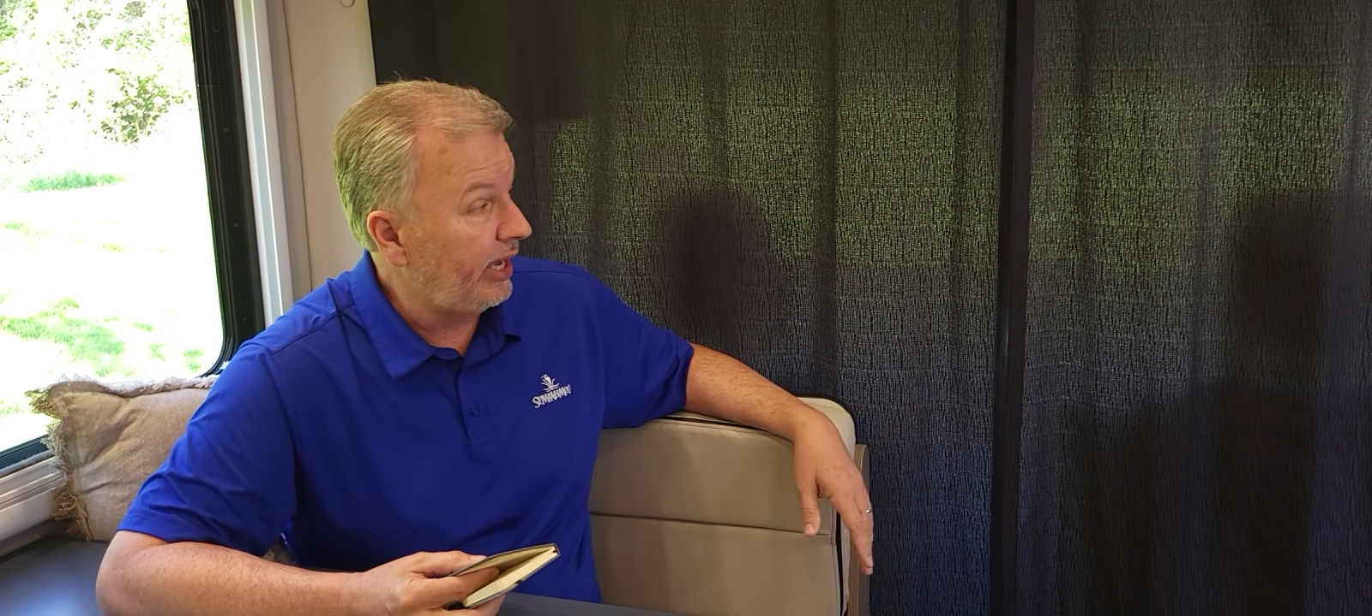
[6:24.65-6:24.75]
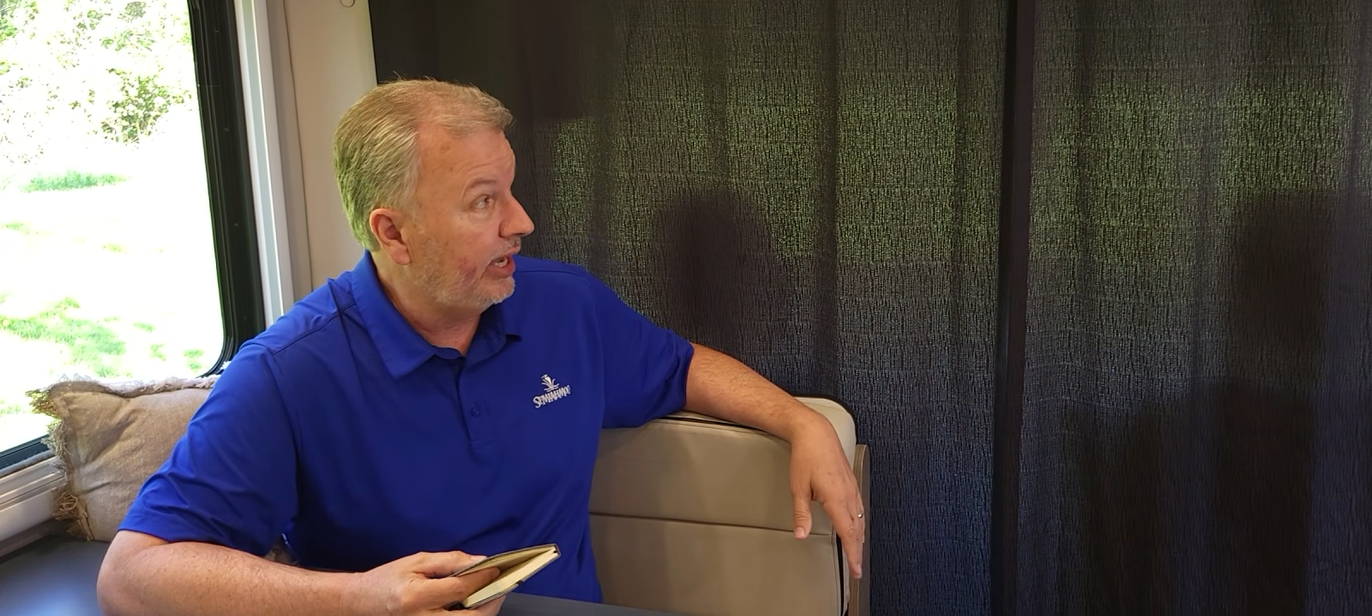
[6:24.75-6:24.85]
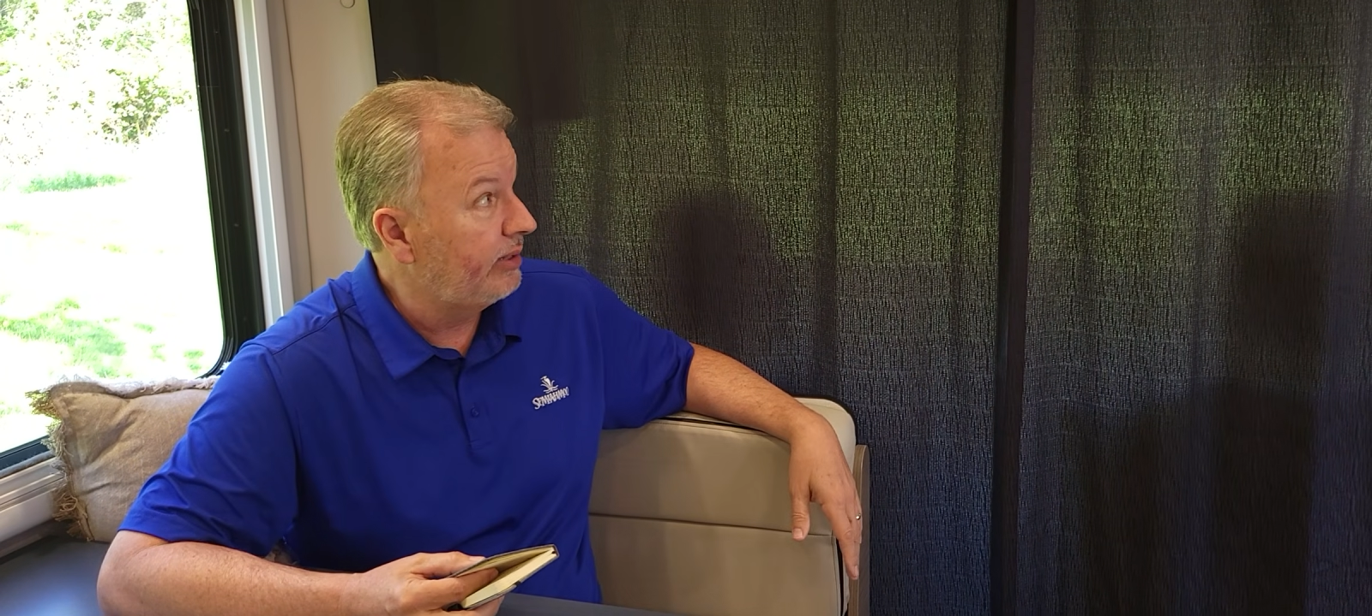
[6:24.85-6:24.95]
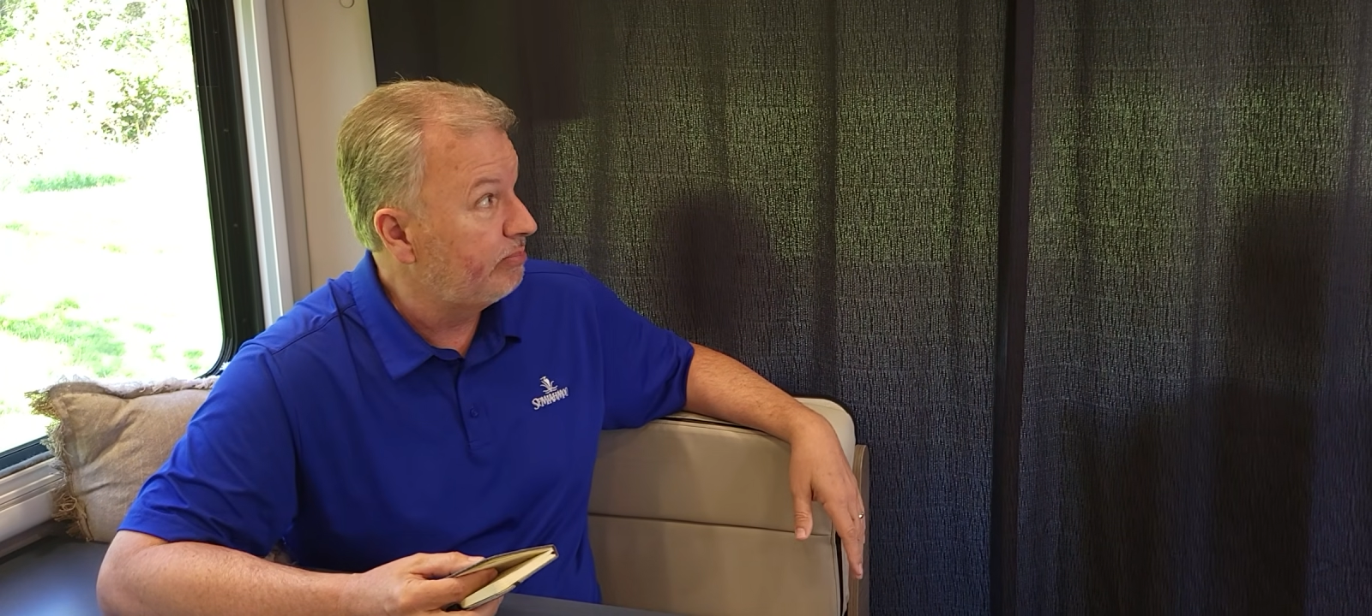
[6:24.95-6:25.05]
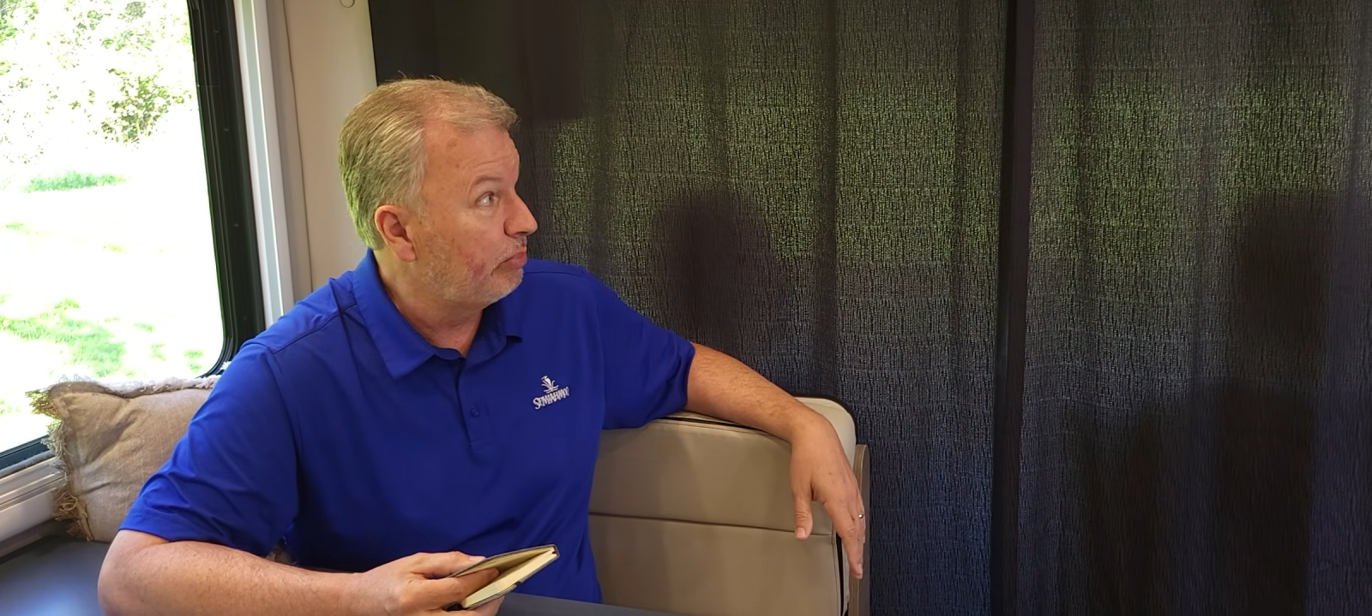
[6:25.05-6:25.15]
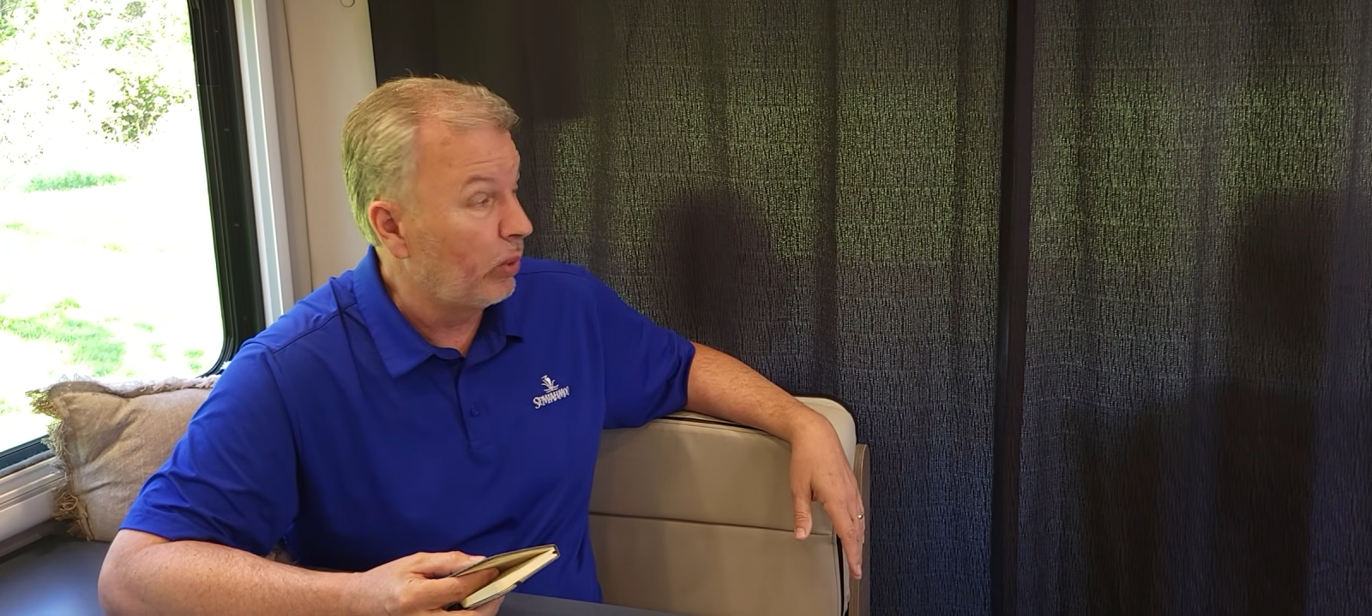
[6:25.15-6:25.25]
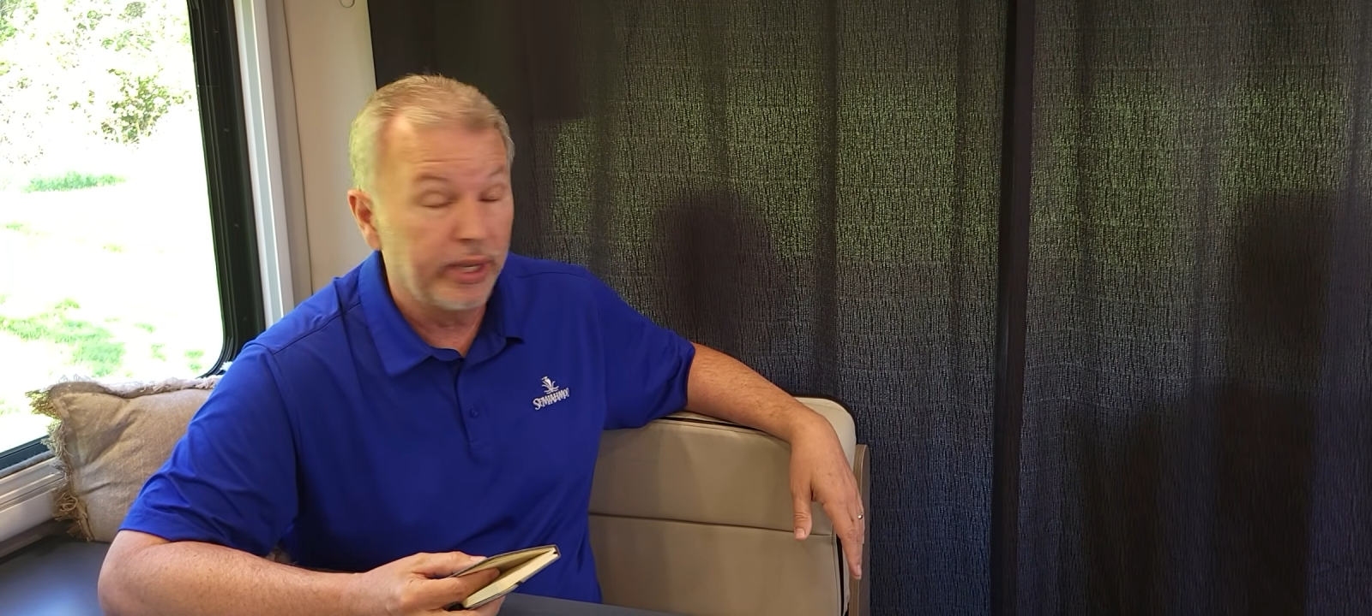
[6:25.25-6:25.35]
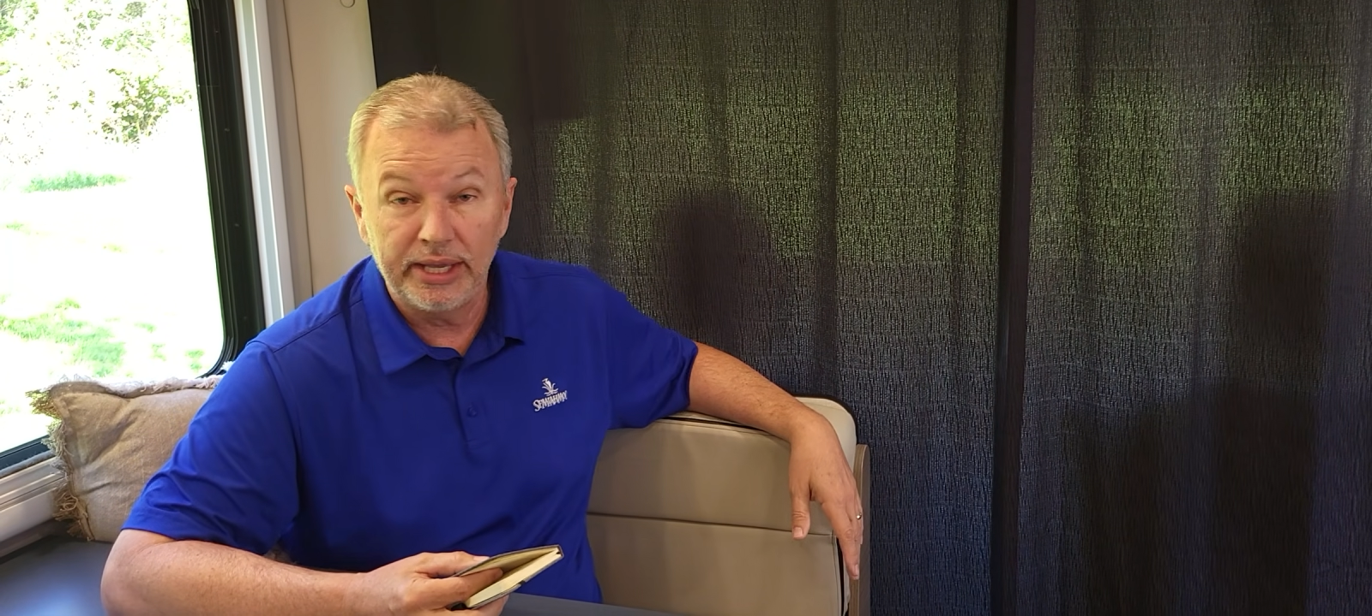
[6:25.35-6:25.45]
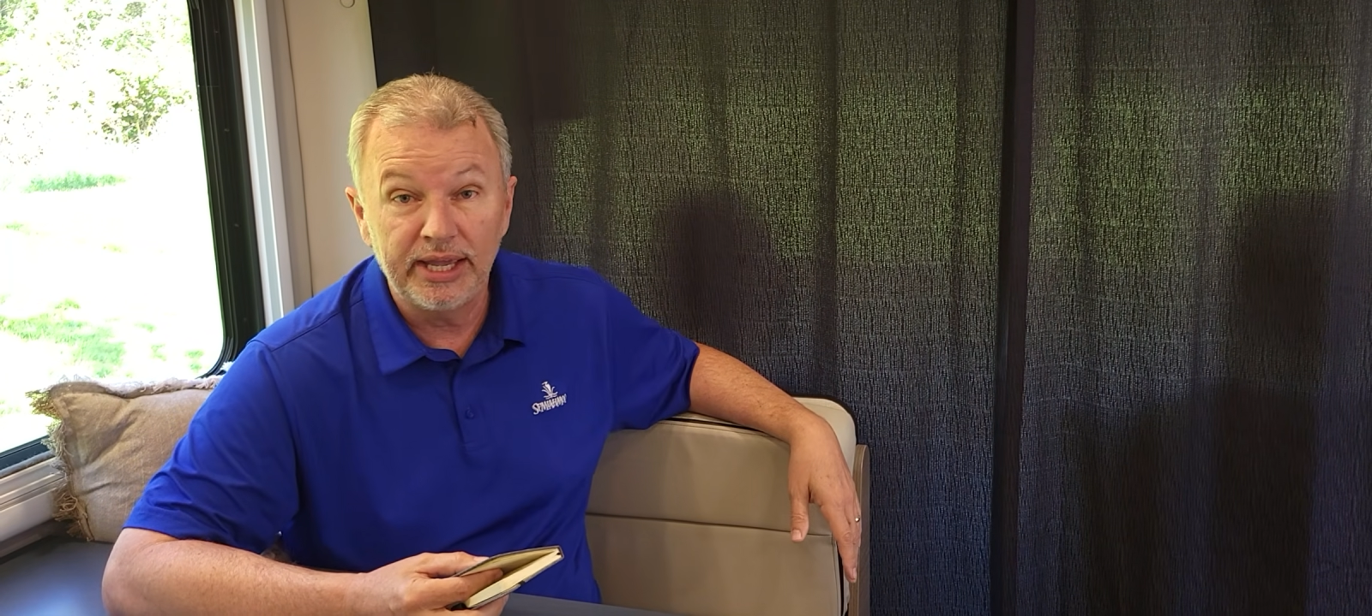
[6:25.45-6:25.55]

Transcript: and boy,